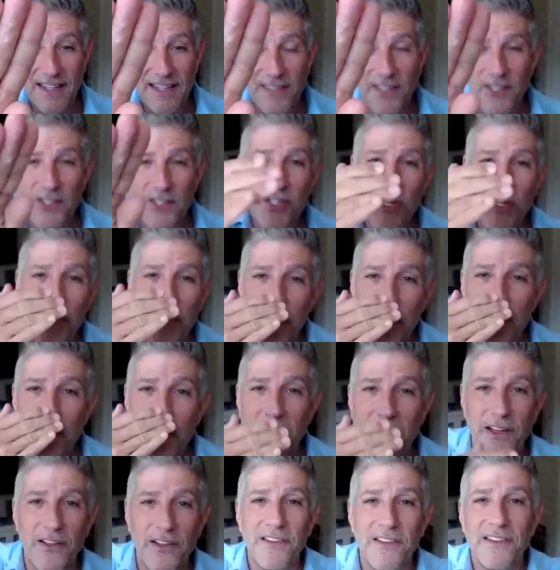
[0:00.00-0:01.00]
There's no
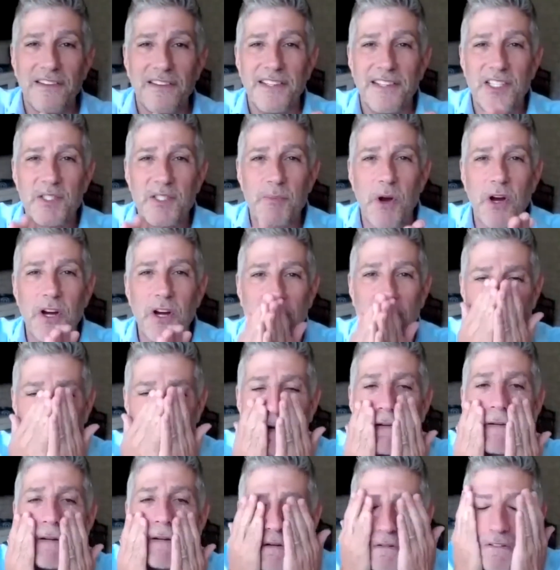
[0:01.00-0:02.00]
smell. It's
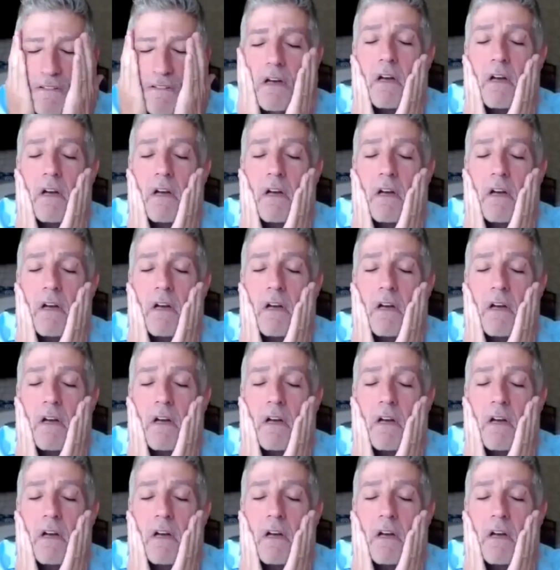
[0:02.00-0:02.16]
marketed